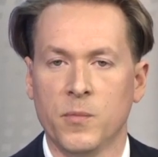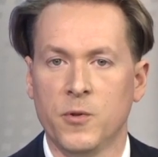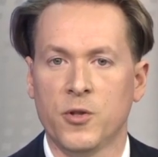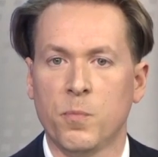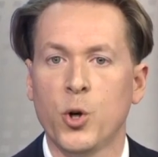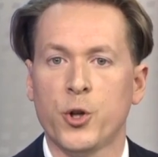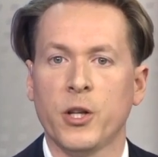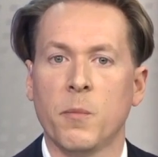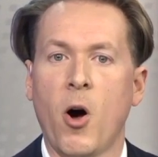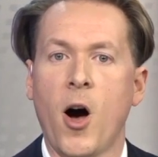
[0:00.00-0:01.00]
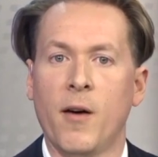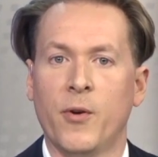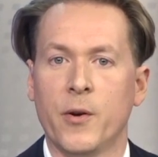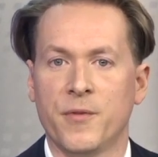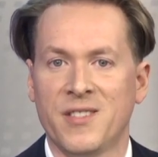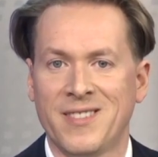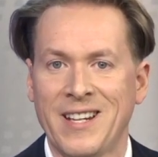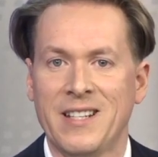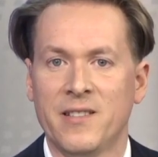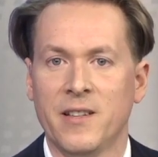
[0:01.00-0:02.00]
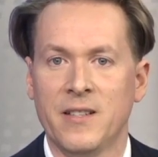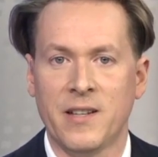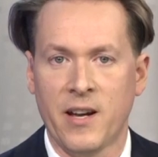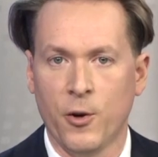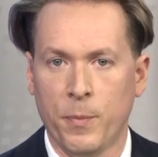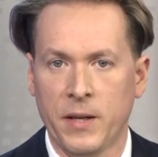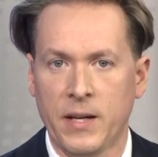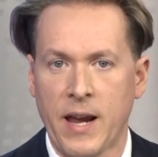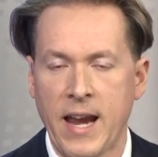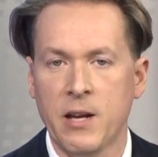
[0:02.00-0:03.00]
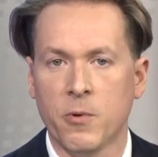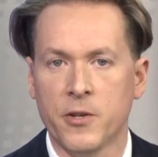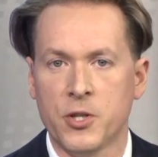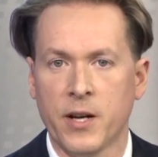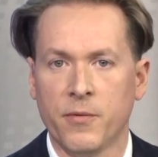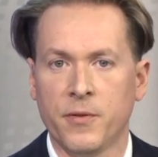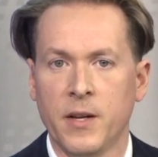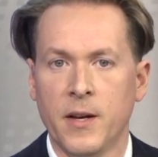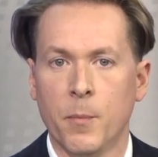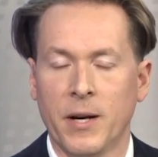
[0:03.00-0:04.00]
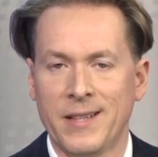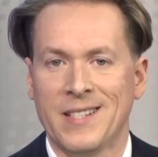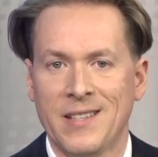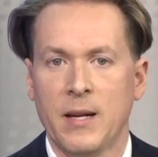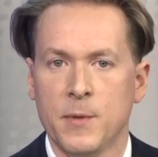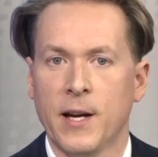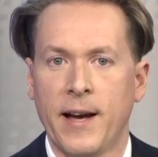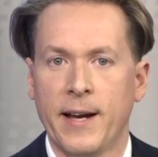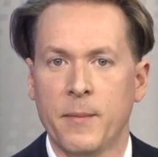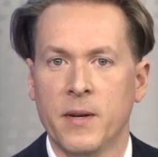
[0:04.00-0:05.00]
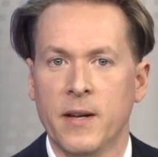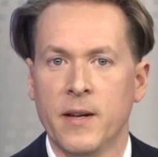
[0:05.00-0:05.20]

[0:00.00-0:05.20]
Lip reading: just pushing them off out of sight isn't helping anyone, Jeff. But at the same time,